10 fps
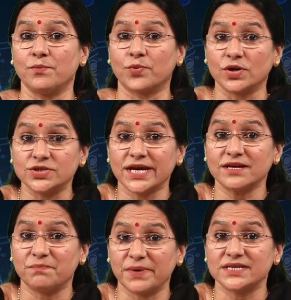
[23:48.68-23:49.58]

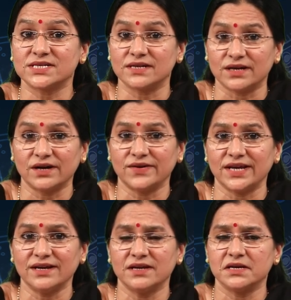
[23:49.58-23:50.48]
Project-based
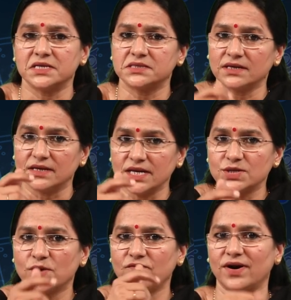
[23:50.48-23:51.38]
learning is a
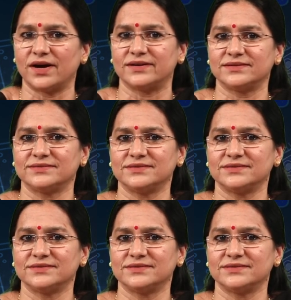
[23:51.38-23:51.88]
need of our.